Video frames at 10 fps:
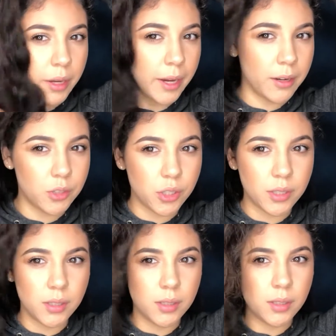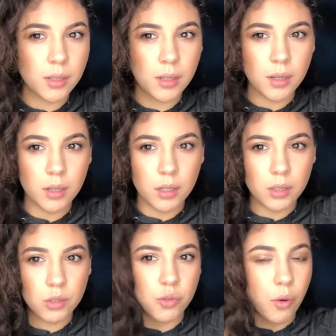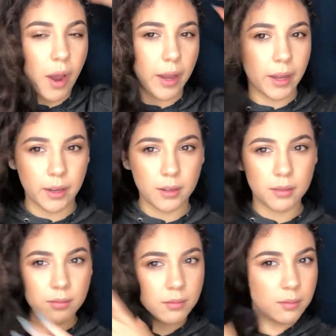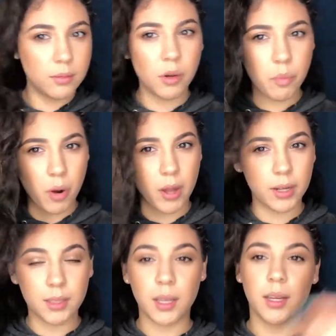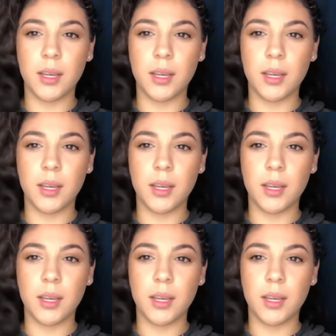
hair just dry no product in